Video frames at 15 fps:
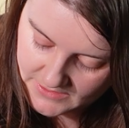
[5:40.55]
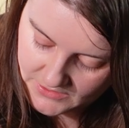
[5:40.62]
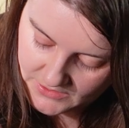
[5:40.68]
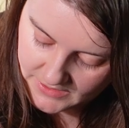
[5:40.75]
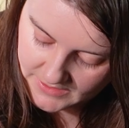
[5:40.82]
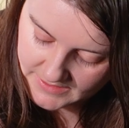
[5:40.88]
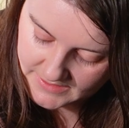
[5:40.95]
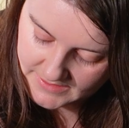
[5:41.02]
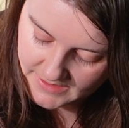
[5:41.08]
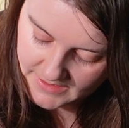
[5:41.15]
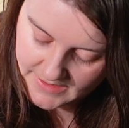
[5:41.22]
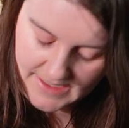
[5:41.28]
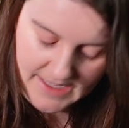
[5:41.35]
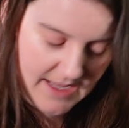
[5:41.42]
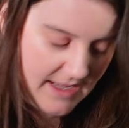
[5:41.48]
So you can see
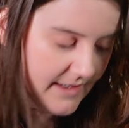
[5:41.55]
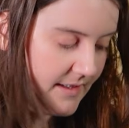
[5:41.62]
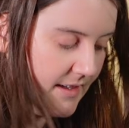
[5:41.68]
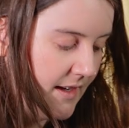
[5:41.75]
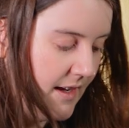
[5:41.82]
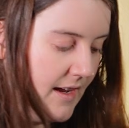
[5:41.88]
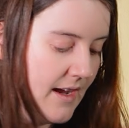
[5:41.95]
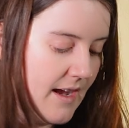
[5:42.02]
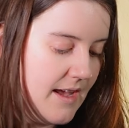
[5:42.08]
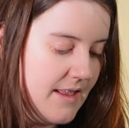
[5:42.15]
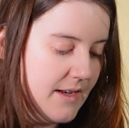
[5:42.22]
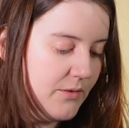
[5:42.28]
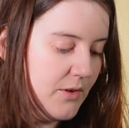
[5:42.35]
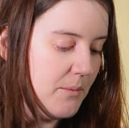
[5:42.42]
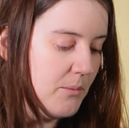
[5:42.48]
that. And
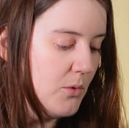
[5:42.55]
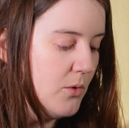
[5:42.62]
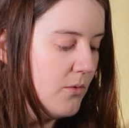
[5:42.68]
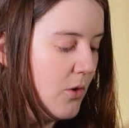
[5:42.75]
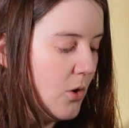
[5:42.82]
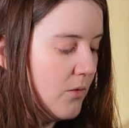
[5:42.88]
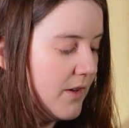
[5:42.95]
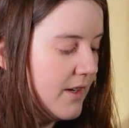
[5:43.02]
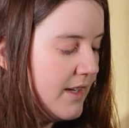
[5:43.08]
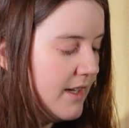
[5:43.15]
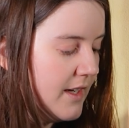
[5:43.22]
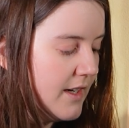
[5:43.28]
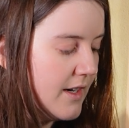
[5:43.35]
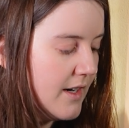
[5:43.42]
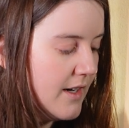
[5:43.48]
then if we move over
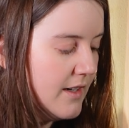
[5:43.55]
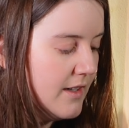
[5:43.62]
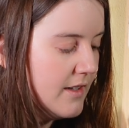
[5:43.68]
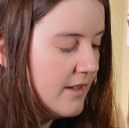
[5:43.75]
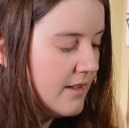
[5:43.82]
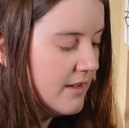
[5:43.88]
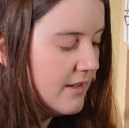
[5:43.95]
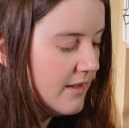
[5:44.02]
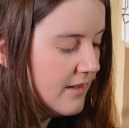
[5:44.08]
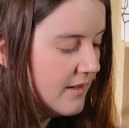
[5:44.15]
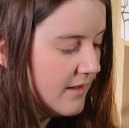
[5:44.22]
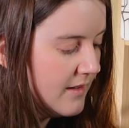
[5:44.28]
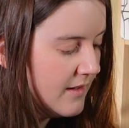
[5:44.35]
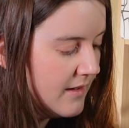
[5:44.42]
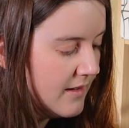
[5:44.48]
here,
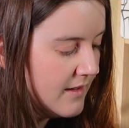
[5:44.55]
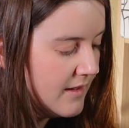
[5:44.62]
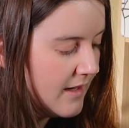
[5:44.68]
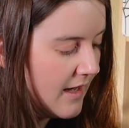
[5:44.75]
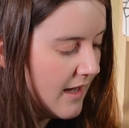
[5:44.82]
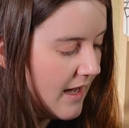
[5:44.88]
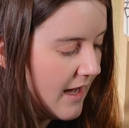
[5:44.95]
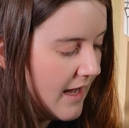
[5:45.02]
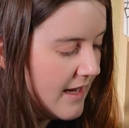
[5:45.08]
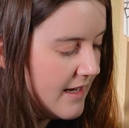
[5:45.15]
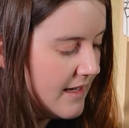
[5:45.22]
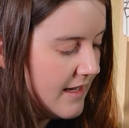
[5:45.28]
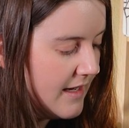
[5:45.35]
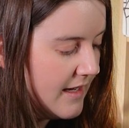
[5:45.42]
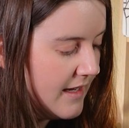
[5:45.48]
high
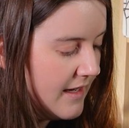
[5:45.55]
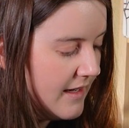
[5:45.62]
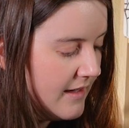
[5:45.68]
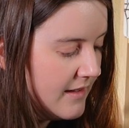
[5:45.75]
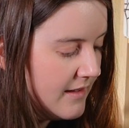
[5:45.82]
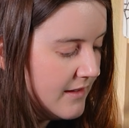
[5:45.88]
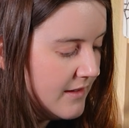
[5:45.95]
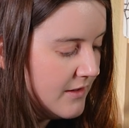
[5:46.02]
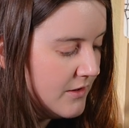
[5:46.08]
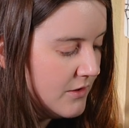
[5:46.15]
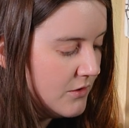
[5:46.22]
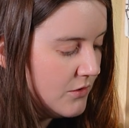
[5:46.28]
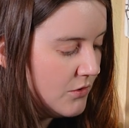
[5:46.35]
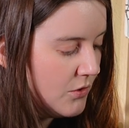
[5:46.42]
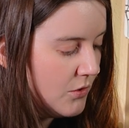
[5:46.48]
E
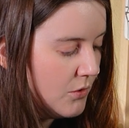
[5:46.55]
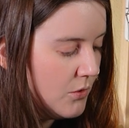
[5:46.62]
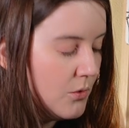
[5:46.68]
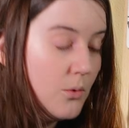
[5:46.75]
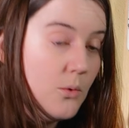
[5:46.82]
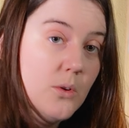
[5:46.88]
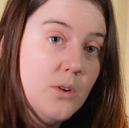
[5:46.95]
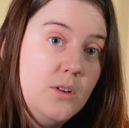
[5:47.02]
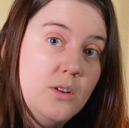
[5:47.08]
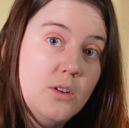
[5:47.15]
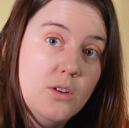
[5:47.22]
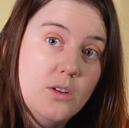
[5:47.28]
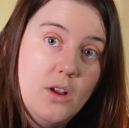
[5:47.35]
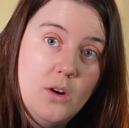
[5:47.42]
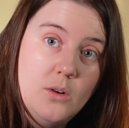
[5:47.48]
to
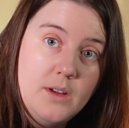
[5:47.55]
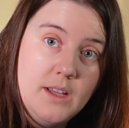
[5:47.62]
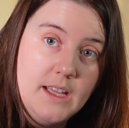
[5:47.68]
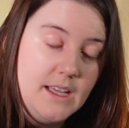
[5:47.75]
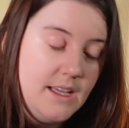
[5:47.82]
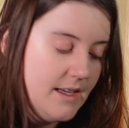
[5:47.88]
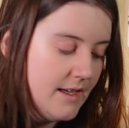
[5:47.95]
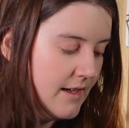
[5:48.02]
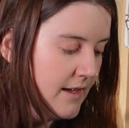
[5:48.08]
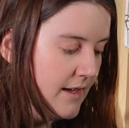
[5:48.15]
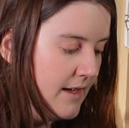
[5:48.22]
low E